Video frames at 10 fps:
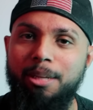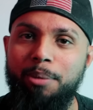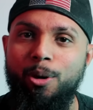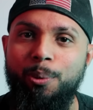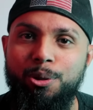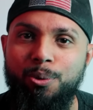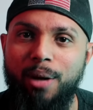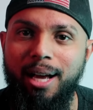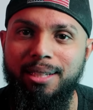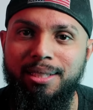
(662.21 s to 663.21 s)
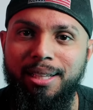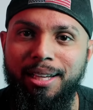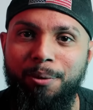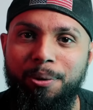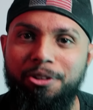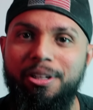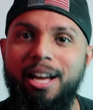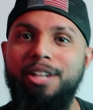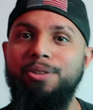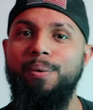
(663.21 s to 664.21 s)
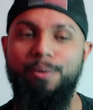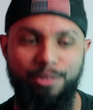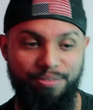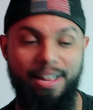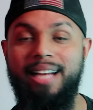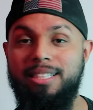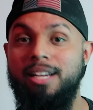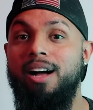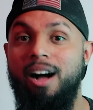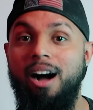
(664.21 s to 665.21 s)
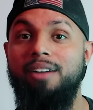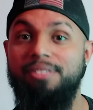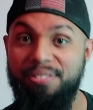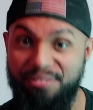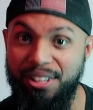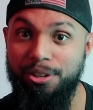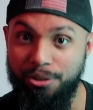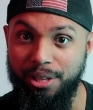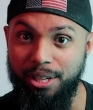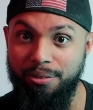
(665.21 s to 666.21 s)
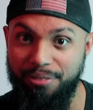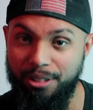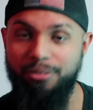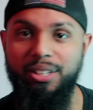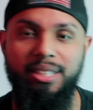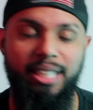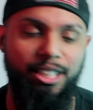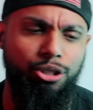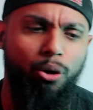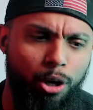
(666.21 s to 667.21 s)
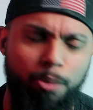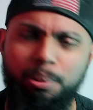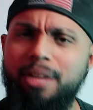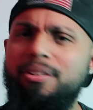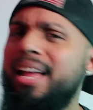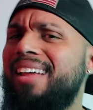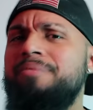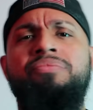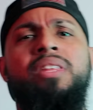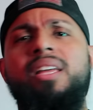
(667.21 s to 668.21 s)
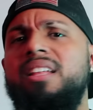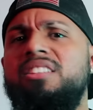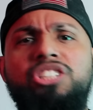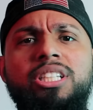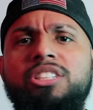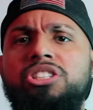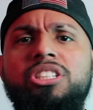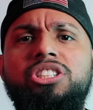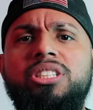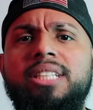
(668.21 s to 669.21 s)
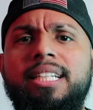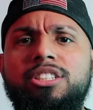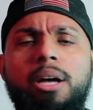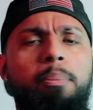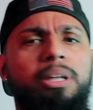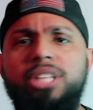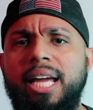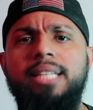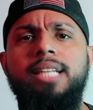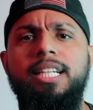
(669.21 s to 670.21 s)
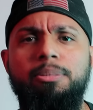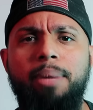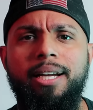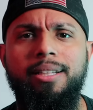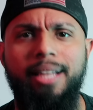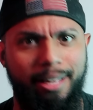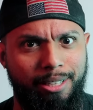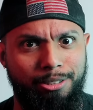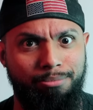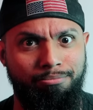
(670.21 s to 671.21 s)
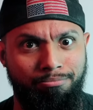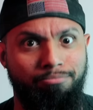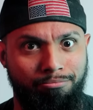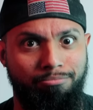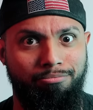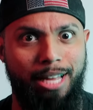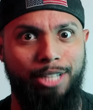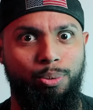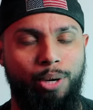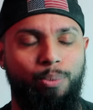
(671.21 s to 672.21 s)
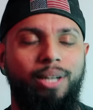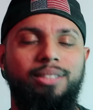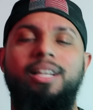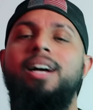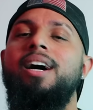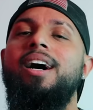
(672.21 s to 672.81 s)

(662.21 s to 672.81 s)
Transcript: Let me know what you guys think, whether or not you, it's a fact of a fear there, fear of extinction, or you believe, hey, she just said a bunch of anti-Semitic things. That's what it was.